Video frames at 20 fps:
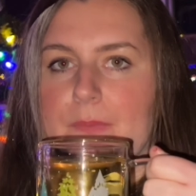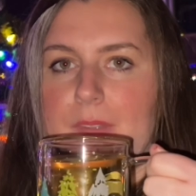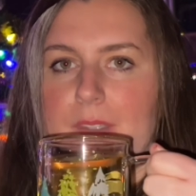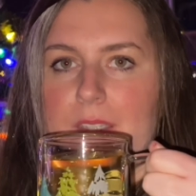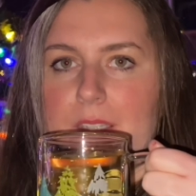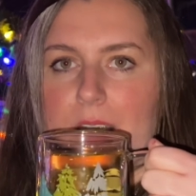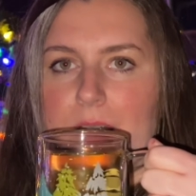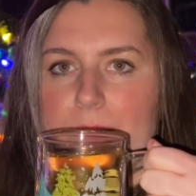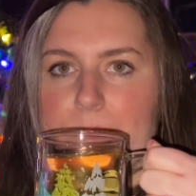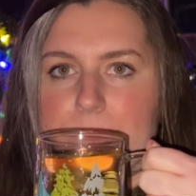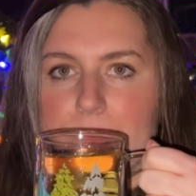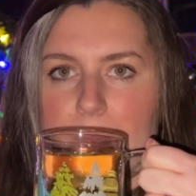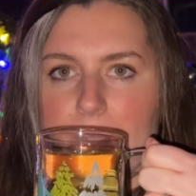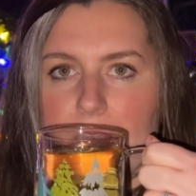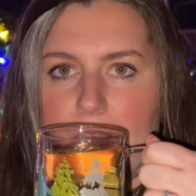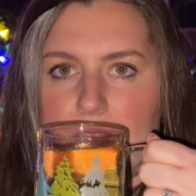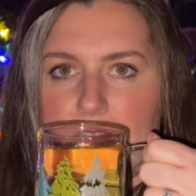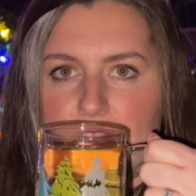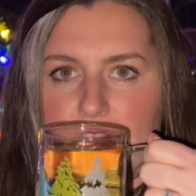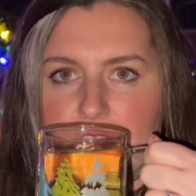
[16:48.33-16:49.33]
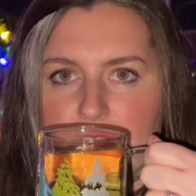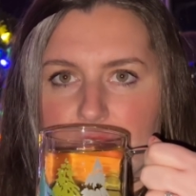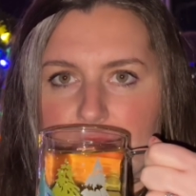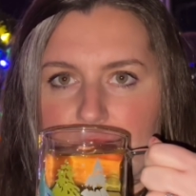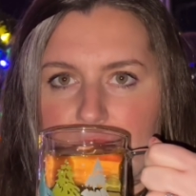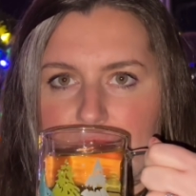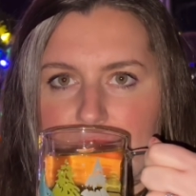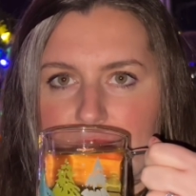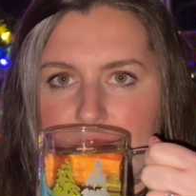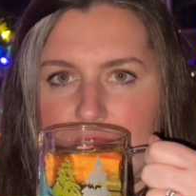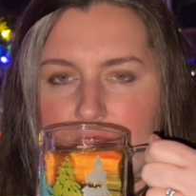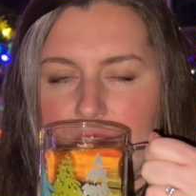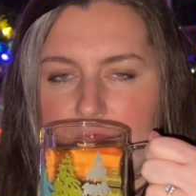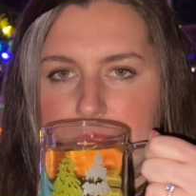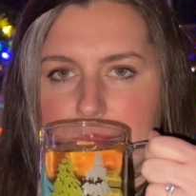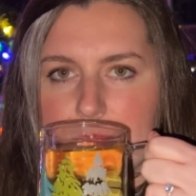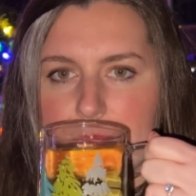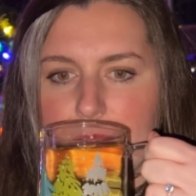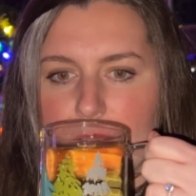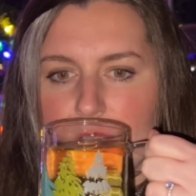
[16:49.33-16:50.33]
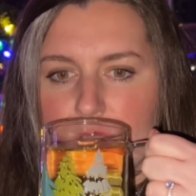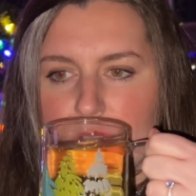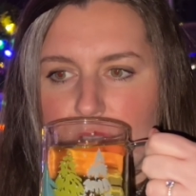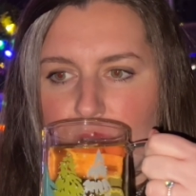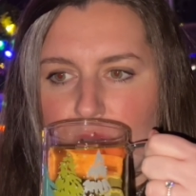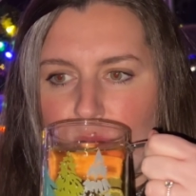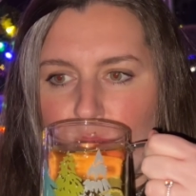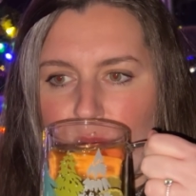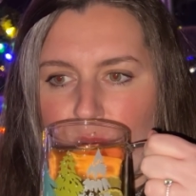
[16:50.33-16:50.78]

Yeah, it just tastes like chamomile, dude.